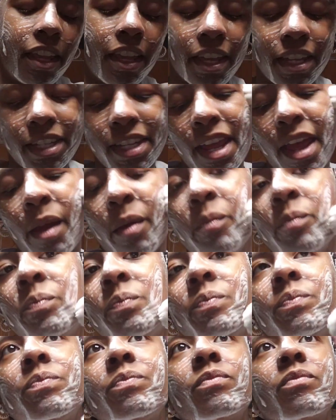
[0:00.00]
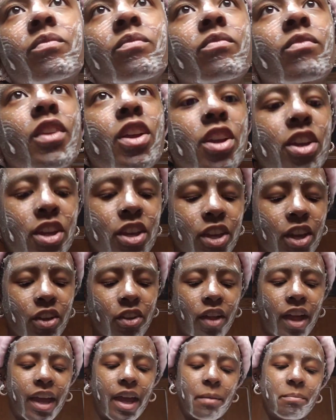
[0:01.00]
he said, you know,
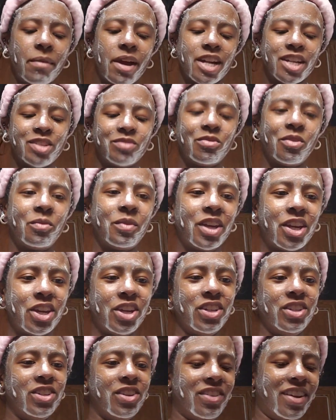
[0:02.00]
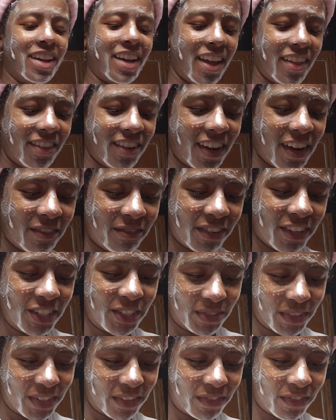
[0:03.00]
like, imagine what we could do together if we
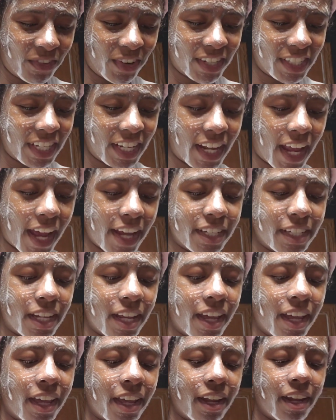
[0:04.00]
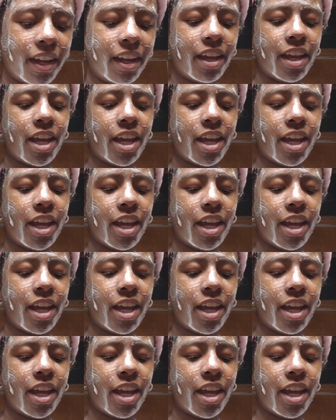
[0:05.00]
joined forces. I said,